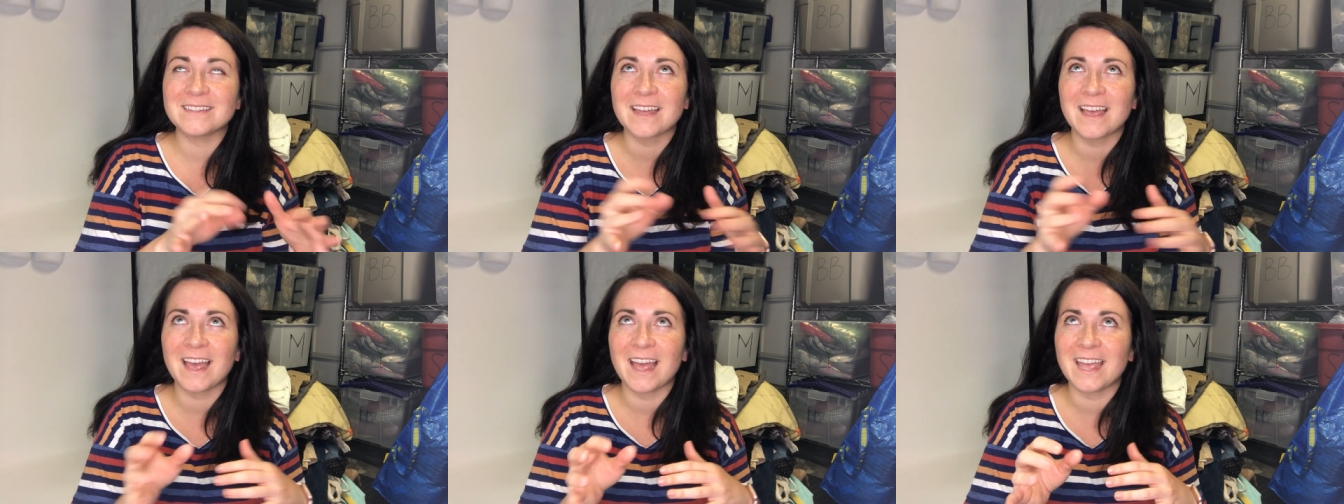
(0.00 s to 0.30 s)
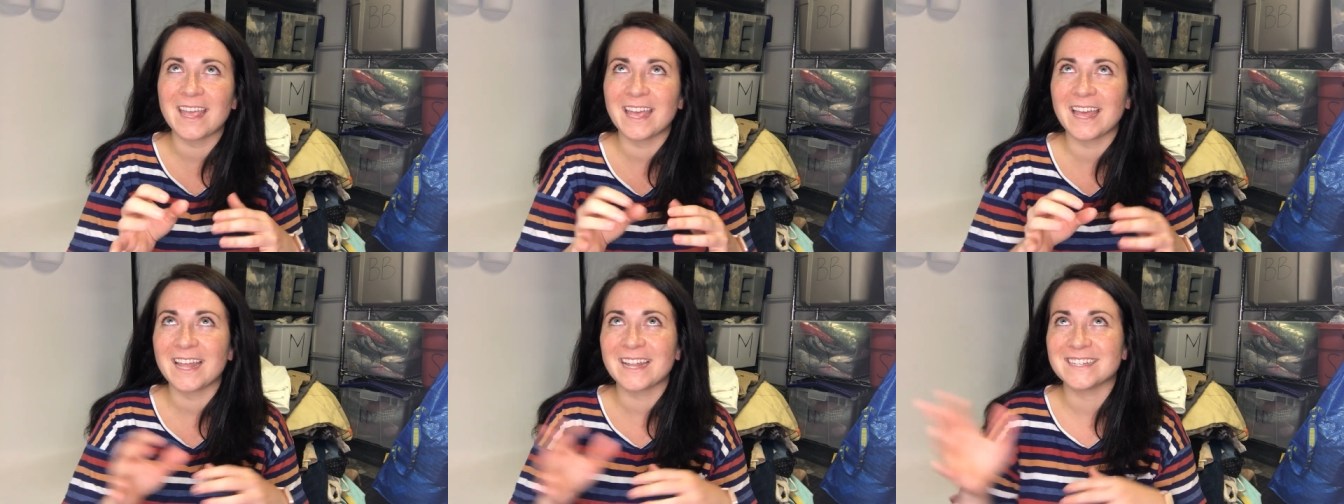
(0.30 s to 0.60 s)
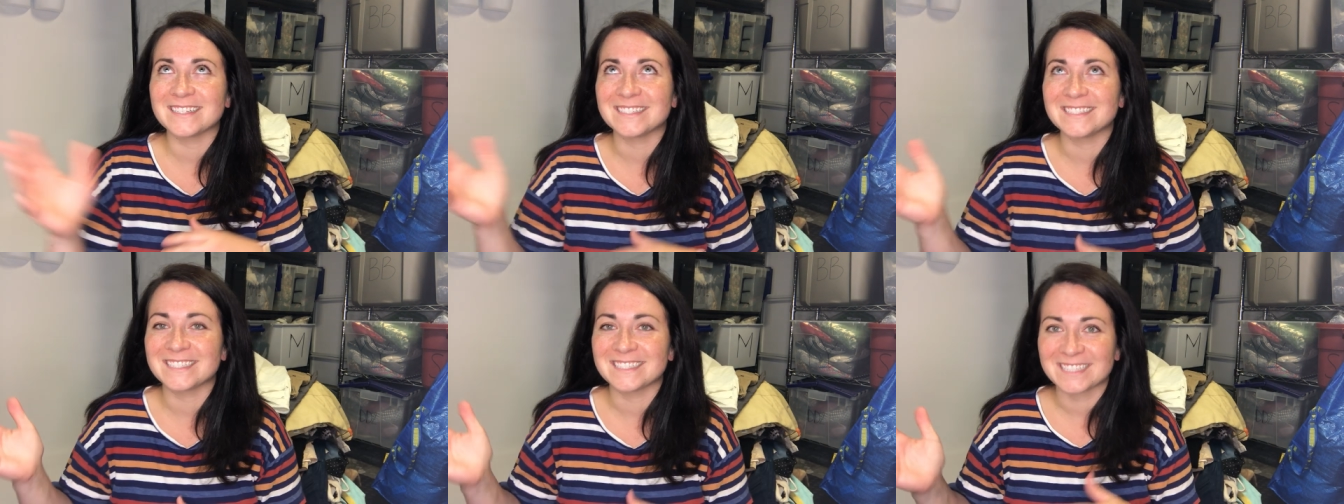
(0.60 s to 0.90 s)
to
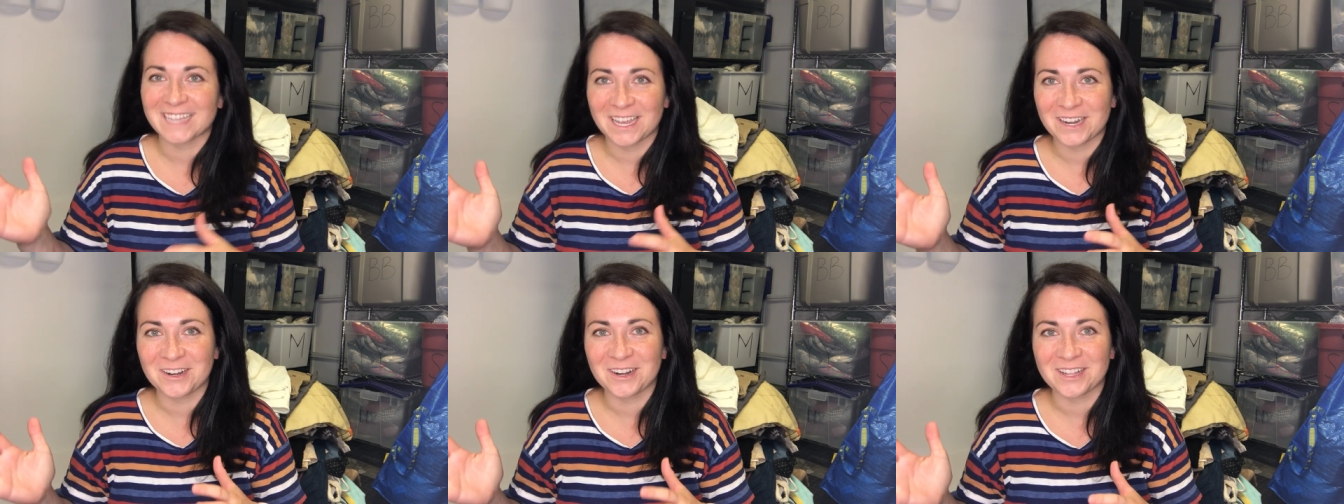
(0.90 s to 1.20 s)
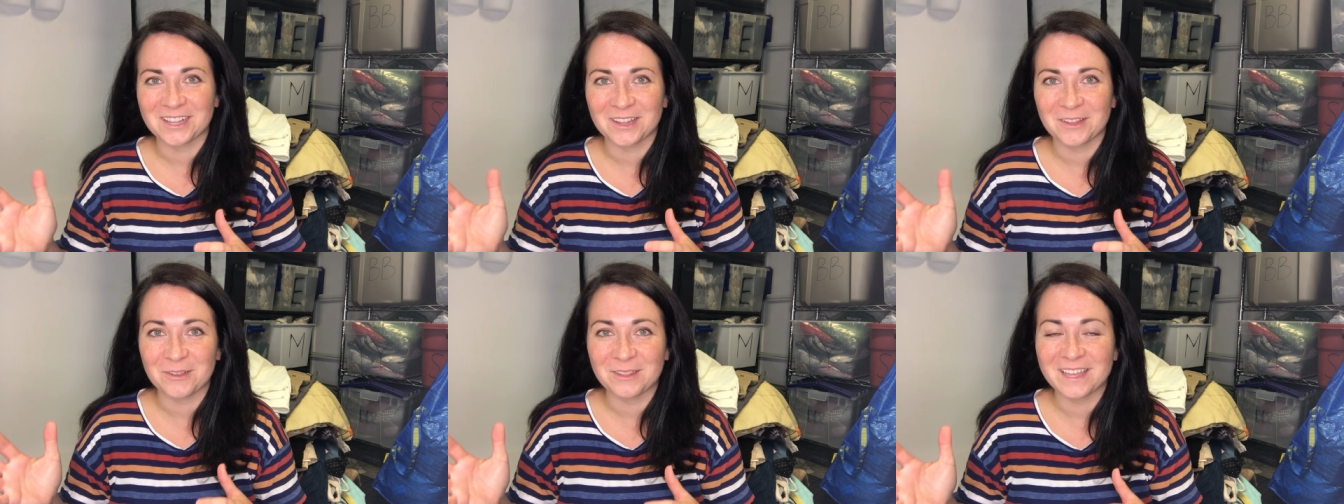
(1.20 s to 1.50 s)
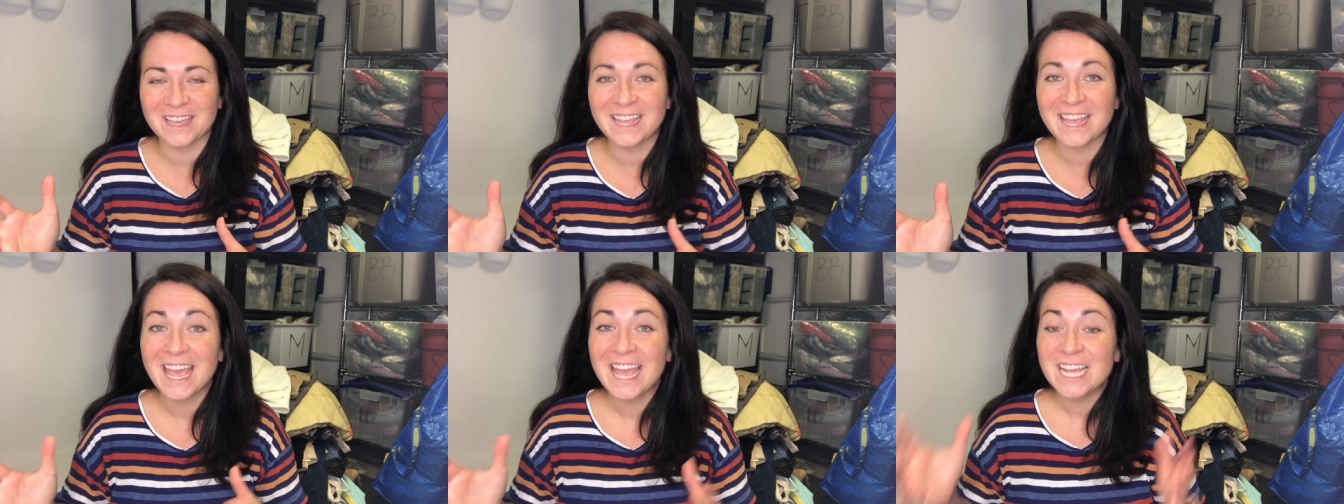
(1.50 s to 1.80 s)
high-end designer
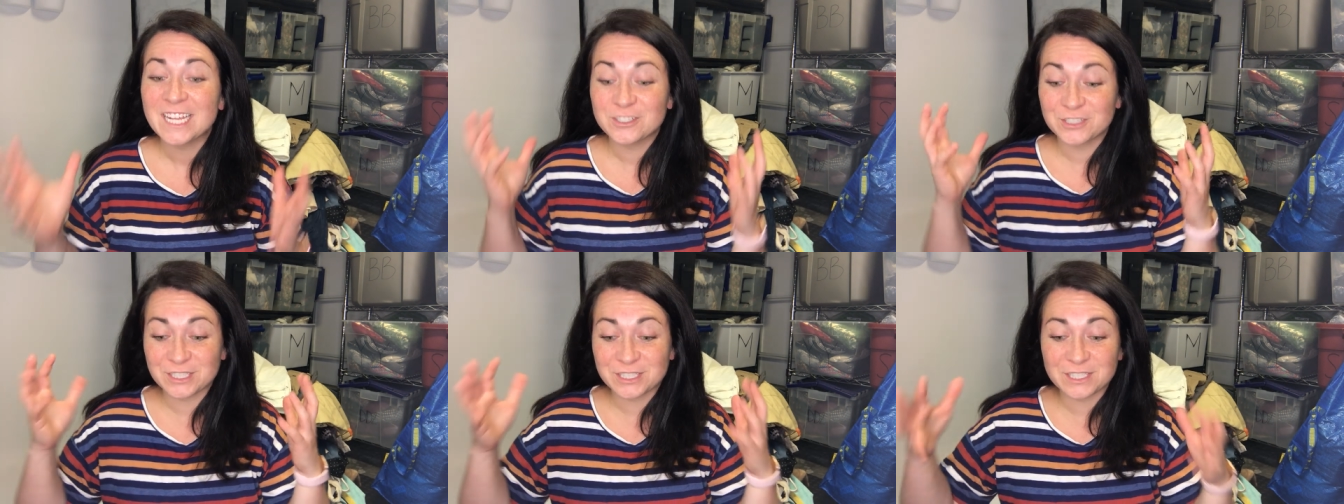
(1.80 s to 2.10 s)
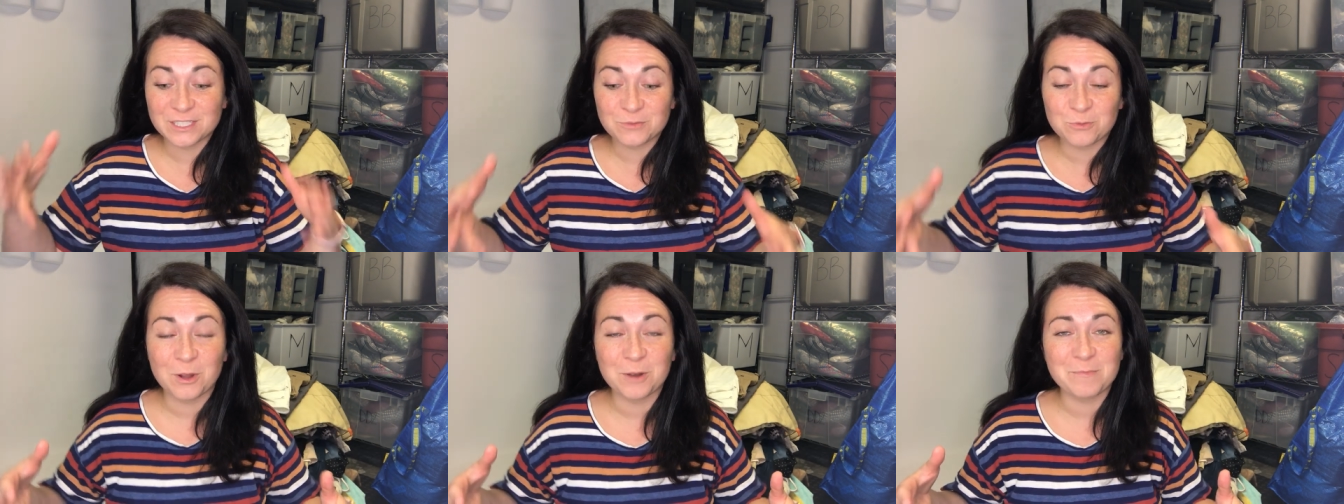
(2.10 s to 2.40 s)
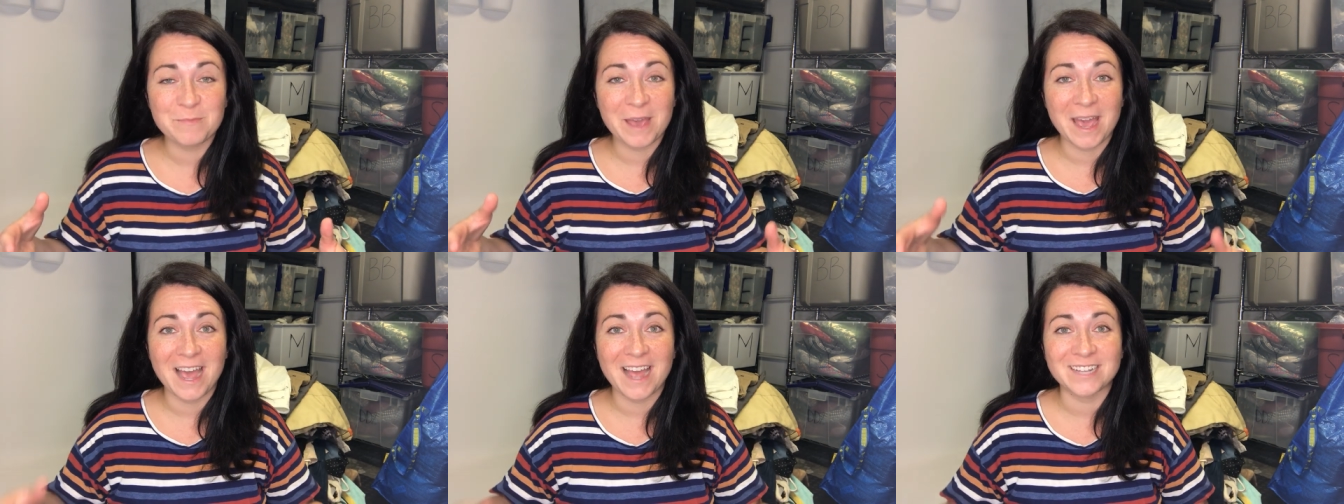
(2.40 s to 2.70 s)
clothing, just this
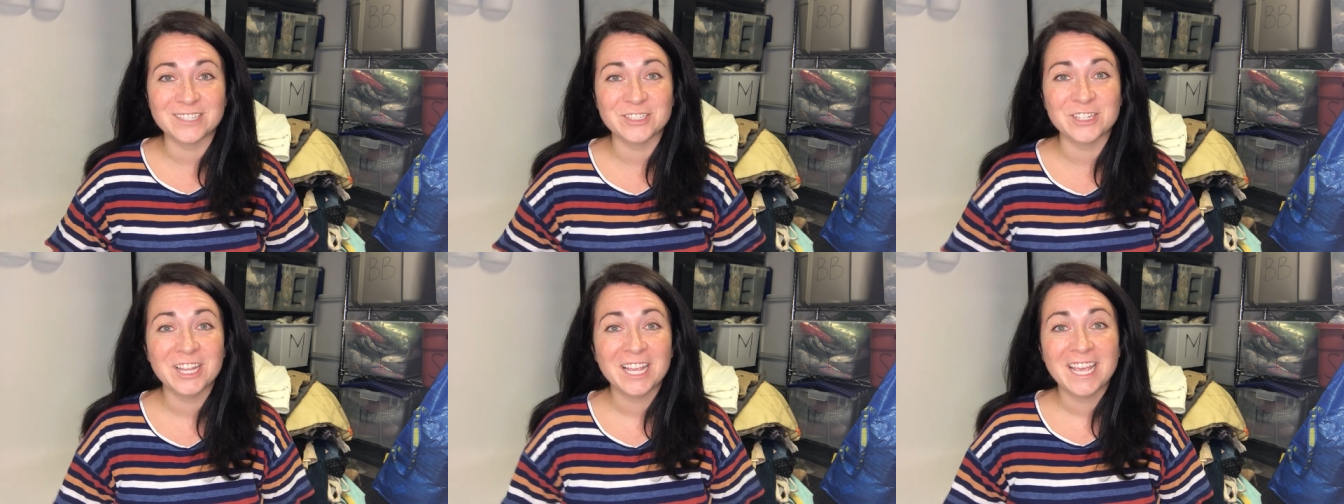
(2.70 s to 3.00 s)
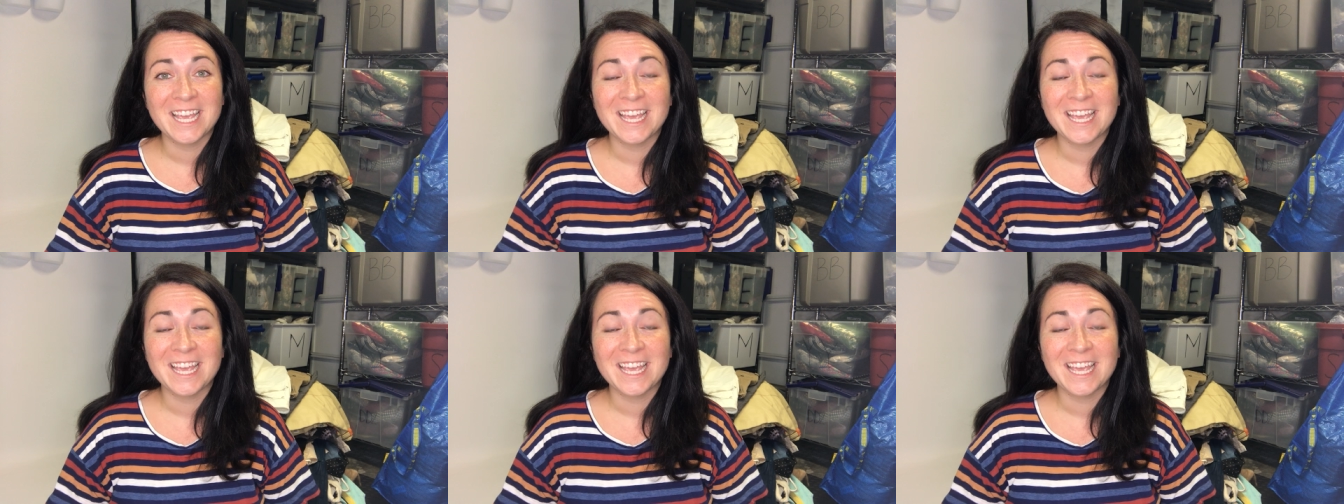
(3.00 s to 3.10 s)
one patch.